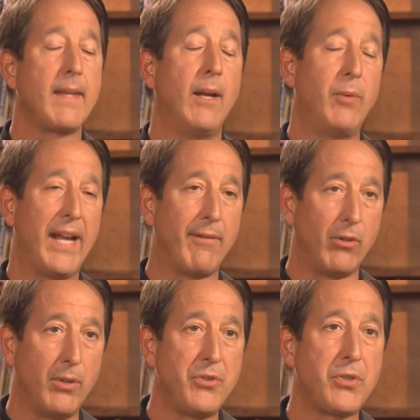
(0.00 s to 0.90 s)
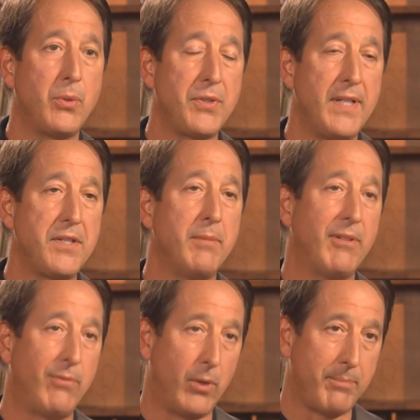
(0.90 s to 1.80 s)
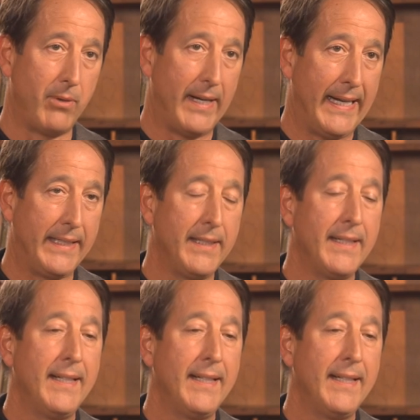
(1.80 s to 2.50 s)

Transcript: Yeah, we have our own school system at Fort Bragg,